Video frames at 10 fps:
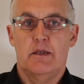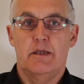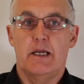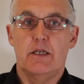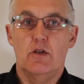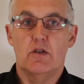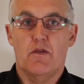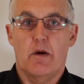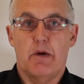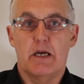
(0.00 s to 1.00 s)
Now, to use
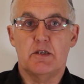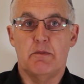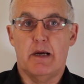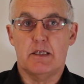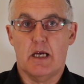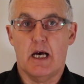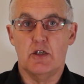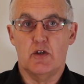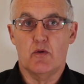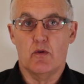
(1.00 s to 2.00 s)
vibration
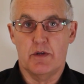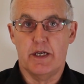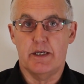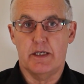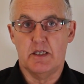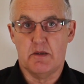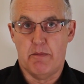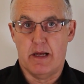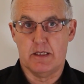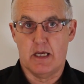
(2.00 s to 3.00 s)
massage you'll need a decent
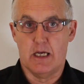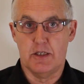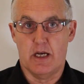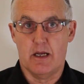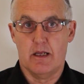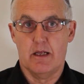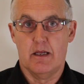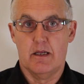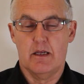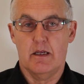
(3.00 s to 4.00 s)
massager.
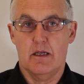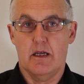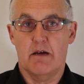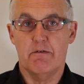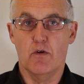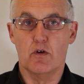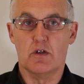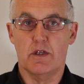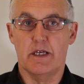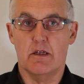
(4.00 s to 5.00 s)

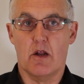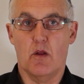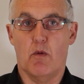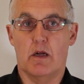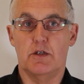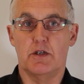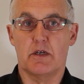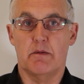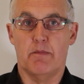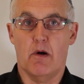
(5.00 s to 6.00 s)
Unfortunately, a lot of the ones you
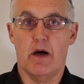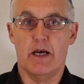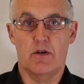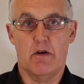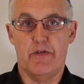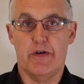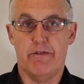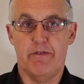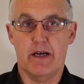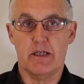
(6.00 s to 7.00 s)
can buy are not very
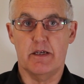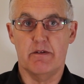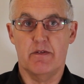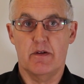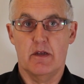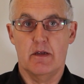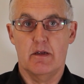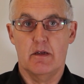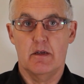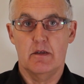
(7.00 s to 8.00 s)
effective.
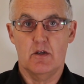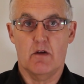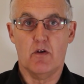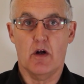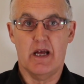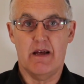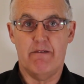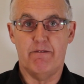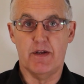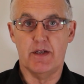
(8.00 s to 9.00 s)
So I've got a
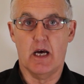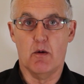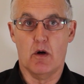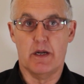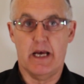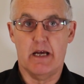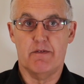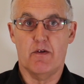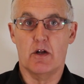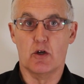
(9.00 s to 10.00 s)
video on how to
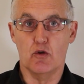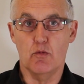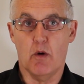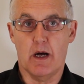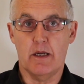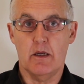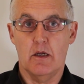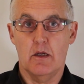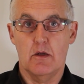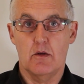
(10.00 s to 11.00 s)
find a good one,
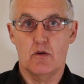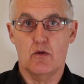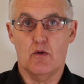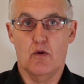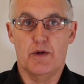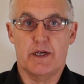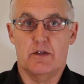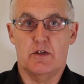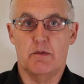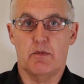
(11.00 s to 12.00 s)
or you can
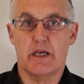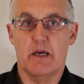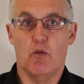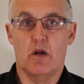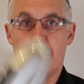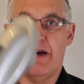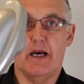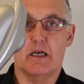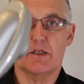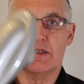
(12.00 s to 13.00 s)
simply get one of
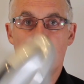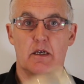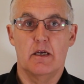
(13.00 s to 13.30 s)
ours.